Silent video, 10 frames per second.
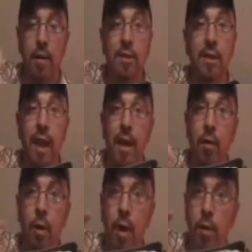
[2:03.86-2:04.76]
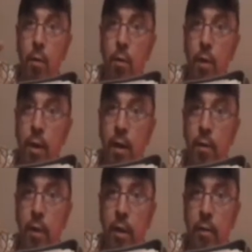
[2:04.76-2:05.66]
Sacred, really
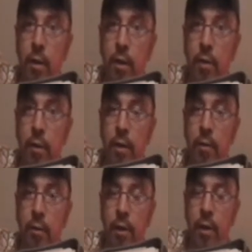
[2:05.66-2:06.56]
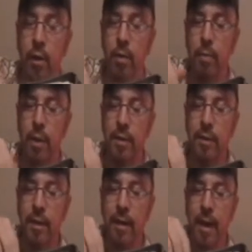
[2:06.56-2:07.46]
good
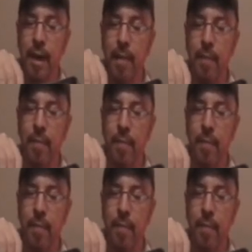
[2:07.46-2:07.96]
PC game.